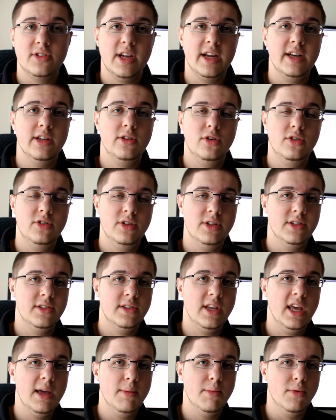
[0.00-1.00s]
started using this
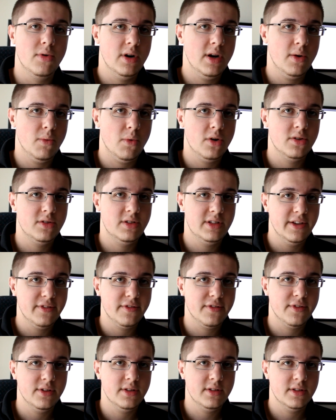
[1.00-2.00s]
keyboard, it was
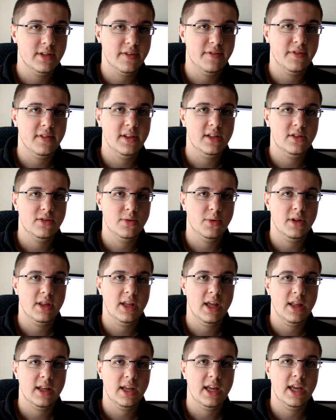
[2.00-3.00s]
different definitely to what
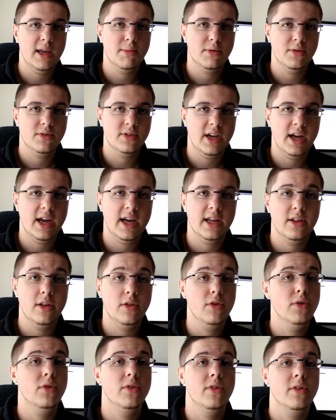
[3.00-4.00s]
the other keyboards are, and
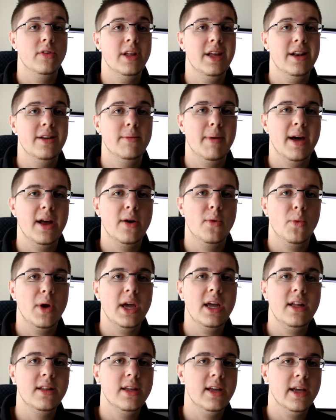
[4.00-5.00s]
you do need about a
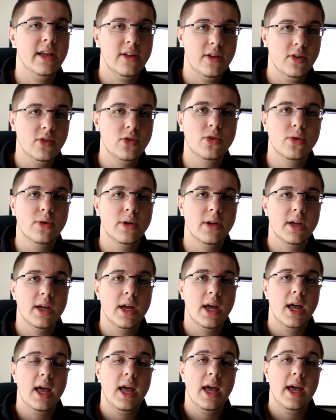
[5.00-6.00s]
week to get used to it.
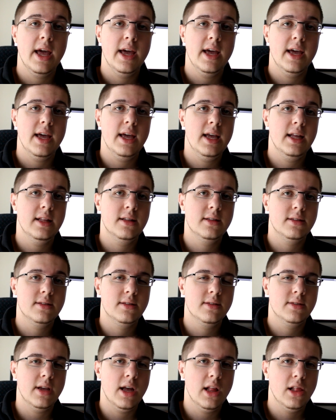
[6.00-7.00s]

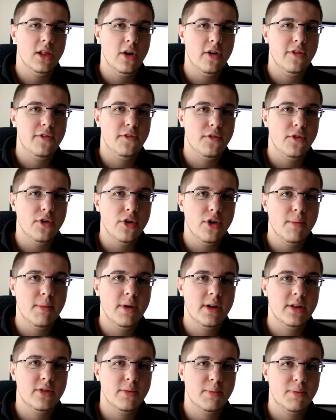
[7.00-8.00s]
It's a lot
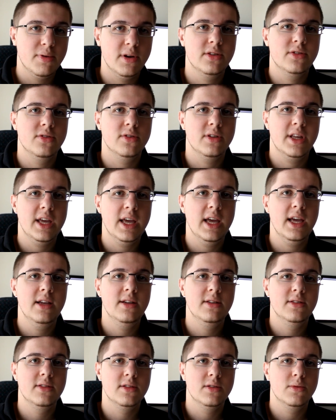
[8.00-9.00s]
firmer to press on
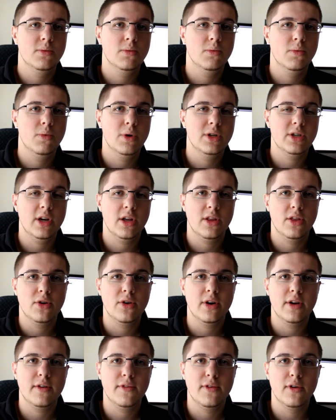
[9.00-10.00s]
keys, which I
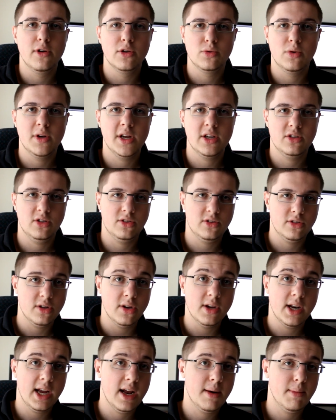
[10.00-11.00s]
thought at first would actually
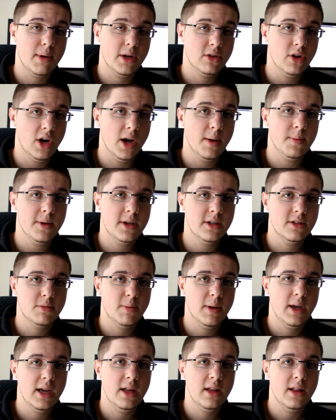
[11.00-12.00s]
slow down my typing
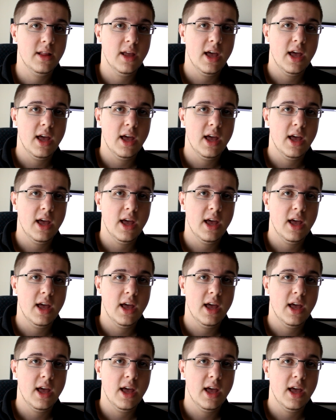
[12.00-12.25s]
speed,